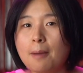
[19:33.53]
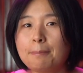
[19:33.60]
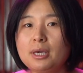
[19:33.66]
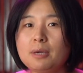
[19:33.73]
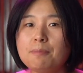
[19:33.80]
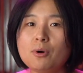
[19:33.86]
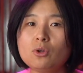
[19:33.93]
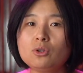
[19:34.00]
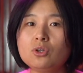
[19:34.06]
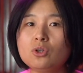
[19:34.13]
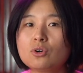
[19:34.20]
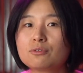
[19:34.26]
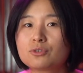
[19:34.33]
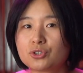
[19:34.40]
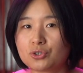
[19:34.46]
People
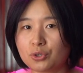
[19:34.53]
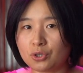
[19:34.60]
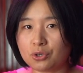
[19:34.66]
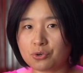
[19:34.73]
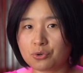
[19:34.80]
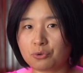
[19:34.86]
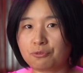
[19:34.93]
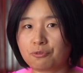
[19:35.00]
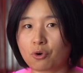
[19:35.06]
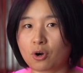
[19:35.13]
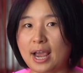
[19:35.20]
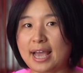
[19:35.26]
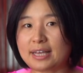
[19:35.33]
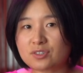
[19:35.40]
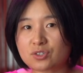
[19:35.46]
look to you for
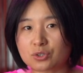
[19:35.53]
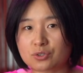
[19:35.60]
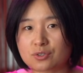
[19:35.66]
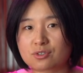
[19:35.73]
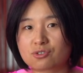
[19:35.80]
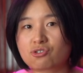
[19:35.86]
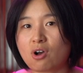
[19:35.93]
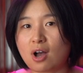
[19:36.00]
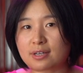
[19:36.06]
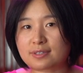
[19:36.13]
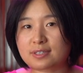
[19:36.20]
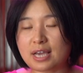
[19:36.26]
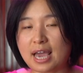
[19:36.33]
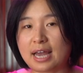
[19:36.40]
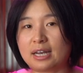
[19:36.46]
answers,
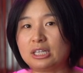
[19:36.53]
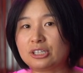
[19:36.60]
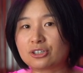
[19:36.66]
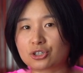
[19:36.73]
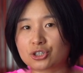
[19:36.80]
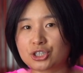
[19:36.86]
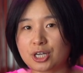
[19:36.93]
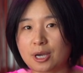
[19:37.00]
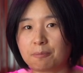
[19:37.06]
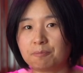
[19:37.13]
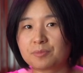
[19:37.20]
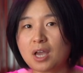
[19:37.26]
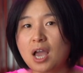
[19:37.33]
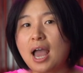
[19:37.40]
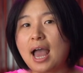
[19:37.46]
trust, and leadership,
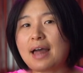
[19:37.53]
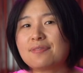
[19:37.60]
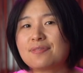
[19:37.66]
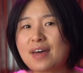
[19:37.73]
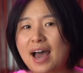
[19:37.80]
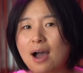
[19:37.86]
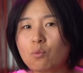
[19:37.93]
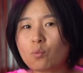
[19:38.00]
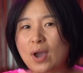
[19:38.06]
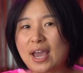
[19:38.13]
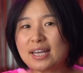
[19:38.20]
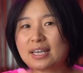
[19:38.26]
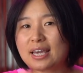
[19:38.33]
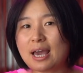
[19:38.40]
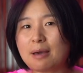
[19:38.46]
and that
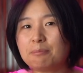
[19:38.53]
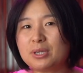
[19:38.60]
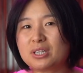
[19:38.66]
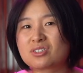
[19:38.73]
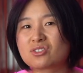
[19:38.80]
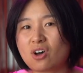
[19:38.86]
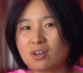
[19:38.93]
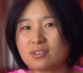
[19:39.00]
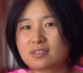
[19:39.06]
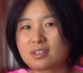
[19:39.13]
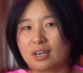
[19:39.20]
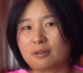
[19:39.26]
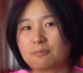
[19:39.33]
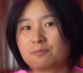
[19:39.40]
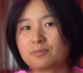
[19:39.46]
weight can be
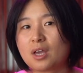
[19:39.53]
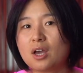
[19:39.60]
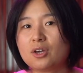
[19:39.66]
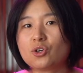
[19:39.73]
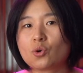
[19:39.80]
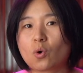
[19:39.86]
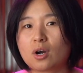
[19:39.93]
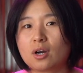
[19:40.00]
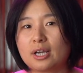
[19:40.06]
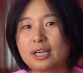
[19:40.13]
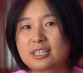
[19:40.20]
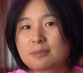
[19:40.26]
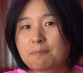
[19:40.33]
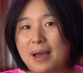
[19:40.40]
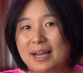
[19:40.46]
exhausting. You're
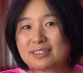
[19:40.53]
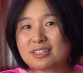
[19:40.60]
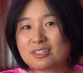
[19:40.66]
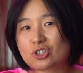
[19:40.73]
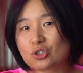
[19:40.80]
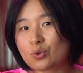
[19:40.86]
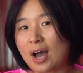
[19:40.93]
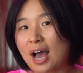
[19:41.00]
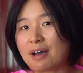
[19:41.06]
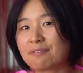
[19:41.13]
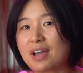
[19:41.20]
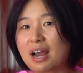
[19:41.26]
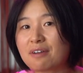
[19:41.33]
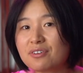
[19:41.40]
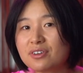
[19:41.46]
expected to have
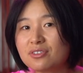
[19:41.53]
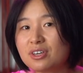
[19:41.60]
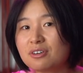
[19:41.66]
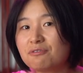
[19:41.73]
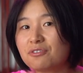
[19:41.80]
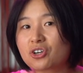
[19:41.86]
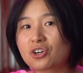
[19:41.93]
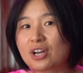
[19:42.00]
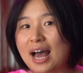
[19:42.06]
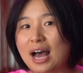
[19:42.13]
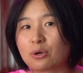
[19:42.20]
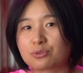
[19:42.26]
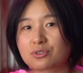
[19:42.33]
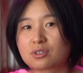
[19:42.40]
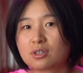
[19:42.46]
everything figured
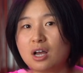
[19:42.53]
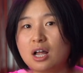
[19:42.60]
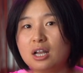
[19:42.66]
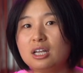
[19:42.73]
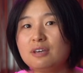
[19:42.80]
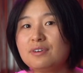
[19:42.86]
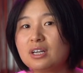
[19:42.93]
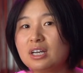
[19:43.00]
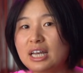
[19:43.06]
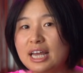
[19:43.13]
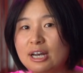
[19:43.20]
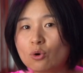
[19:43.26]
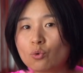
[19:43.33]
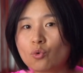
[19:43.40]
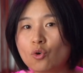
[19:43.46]
out, leaving
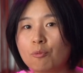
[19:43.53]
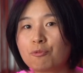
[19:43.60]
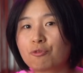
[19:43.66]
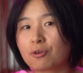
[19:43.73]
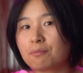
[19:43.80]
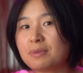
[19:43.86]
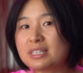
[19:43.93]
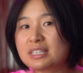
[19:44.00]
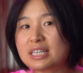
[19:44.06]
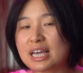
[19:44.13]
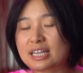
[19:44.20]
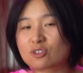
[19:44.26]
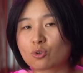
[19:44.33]
little room for mistakes or